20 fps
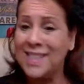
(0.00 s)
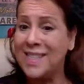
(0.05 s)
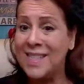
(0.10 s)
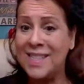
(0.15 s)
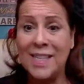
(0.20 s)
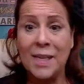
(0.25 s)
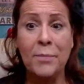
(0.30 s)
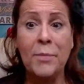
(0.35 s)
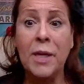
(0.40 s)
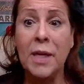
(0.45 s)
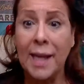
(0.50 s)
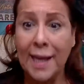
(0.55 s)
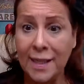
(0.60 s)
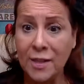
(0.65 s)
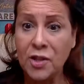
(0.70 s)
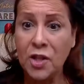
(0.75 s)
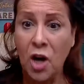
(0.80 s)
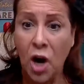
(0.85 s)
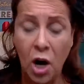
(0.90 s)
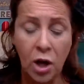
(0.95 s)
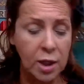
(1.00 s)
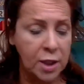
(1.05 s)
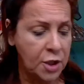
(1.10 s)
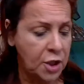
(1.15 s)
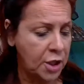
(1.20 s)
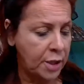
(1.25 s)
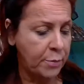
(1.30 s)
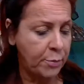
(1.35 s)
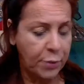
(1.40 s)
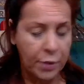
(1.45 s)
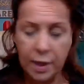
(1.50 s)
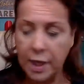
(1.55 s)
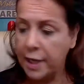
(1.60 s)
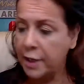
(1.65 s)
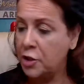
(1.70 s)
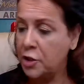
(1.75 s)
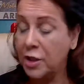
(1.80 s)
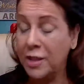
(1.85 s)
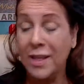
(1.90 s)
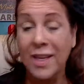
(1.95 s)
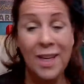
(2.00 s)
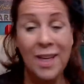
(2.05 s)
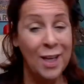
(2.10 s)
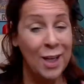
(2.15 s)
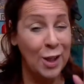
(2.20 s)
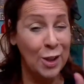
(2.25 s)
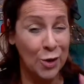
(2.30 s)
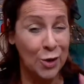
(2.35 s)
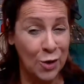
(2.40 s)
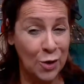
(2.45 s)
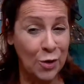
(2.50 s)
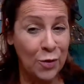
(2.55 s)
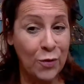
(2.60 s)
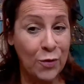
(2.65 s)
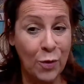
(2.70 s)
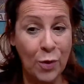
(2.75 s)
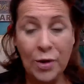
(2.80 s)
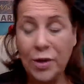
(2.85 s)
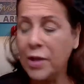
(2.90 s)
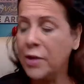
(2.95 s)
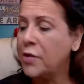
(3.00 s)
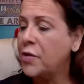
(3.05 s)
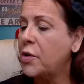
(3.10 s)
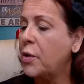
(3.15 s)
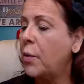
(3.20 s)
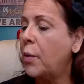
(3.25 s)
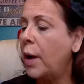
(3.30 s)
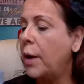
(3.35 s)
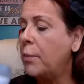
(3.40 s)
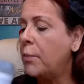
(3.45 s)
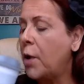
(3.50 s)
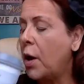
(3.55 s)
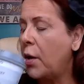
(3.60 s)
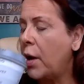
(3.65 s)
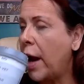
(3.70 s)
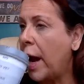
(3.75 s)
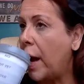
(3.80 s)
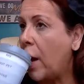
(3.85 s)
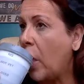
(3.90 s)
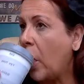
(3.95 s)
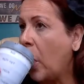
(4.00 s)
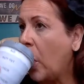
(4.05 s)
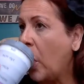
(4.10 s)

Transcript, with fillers: stimulates collagen production, so forth and so on. Okay.